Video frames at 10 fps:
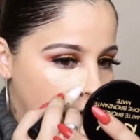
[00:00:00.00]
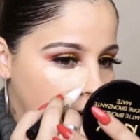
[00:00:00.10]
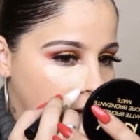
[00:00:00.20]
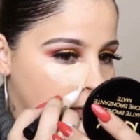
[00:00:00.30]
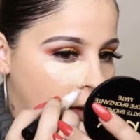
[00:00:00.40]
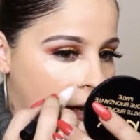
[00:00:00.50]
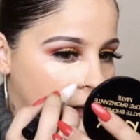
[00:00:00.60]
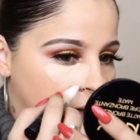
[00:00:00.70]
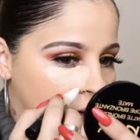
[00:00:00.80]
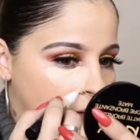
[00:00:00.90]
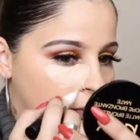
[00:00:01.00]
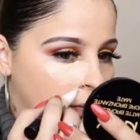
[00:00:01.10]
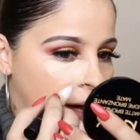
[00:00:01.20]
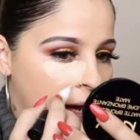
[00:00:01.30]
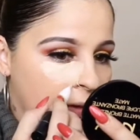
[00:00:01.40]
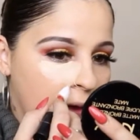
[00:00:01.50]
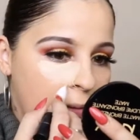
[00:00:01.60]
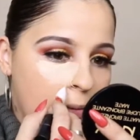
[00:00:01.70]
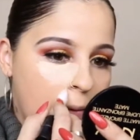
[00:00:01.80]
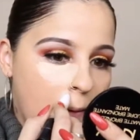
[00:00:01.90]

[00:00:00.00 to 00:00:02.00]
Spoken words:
That's why I don't buy them.